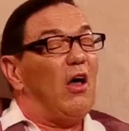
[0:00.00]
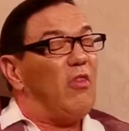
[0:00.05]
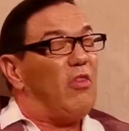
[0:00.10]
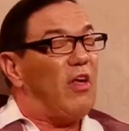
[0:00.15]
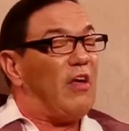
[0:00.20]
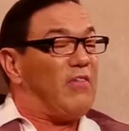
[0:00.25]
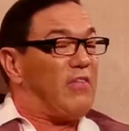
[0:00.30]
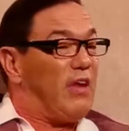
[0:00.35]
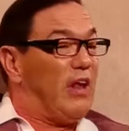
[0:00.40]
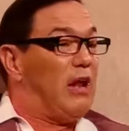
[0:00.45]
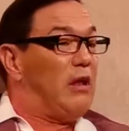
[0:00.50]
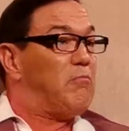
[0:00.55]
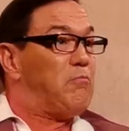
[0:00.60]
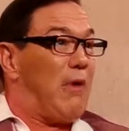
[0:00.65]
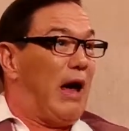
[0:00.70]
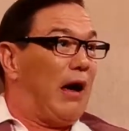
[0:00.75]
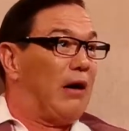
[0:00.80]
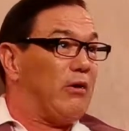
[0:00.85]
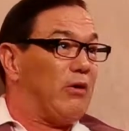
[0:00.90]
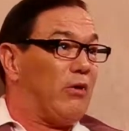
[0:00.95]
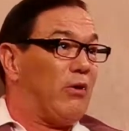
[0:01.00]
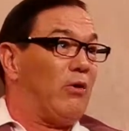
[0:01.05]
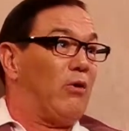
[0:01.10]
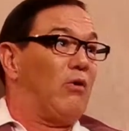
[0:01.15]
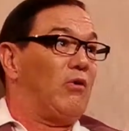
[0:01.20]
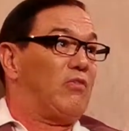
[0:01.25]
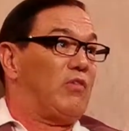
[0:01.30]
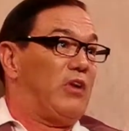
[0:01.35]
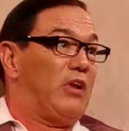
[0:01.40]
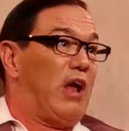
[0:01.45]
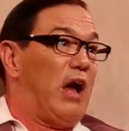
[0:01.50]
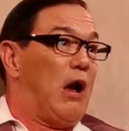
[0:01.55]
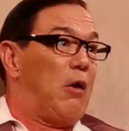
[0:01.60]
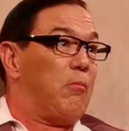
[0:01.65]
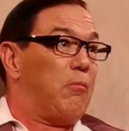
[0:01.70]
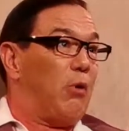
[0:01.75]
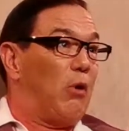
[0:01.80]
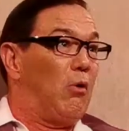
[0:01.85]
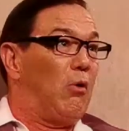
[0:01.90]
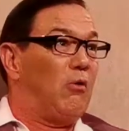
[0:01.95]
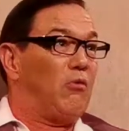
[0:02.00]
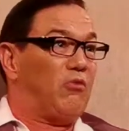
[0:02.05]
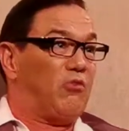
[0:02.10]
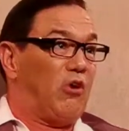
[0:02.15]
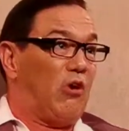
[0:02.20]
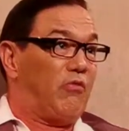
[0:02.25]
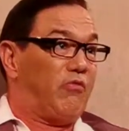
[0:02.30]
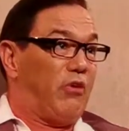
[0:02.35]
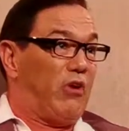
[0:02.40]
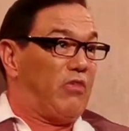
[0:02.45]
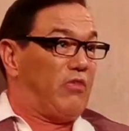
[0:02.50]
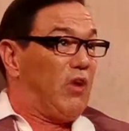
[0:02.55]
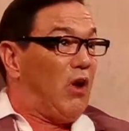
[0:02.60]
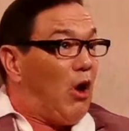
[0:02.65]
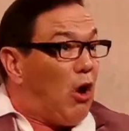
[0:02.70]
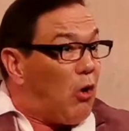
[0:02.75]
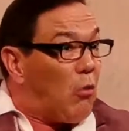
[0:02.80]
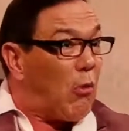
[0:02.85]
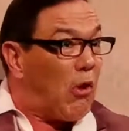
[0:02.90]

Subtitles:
They're selling mangoes in our post office.